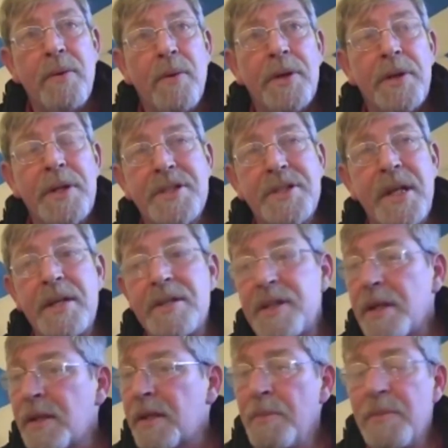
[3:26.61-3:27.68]
All these things
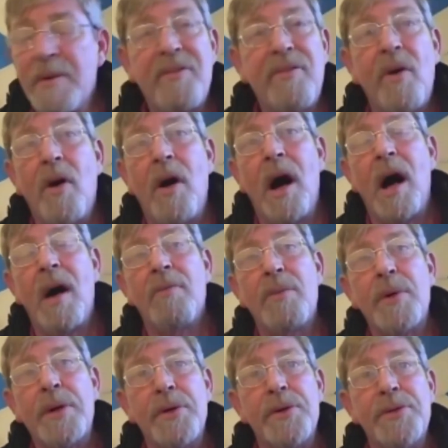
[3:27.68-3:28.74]
that can be fought off
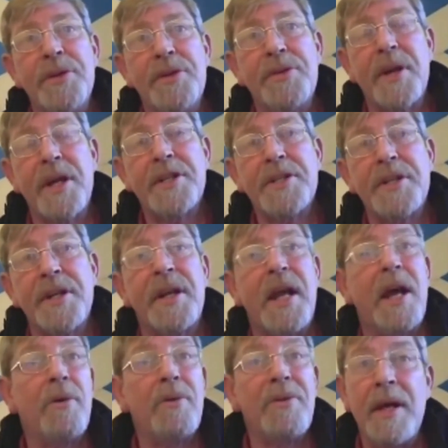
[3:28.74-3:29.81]
with good nutrition and
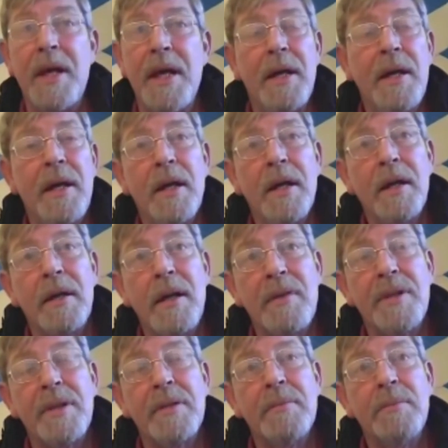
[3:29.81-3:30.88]
healthy
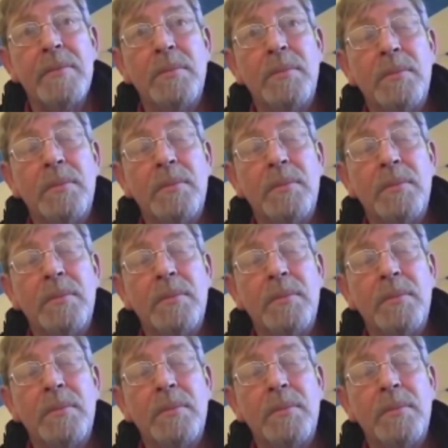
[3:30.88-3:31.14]
living.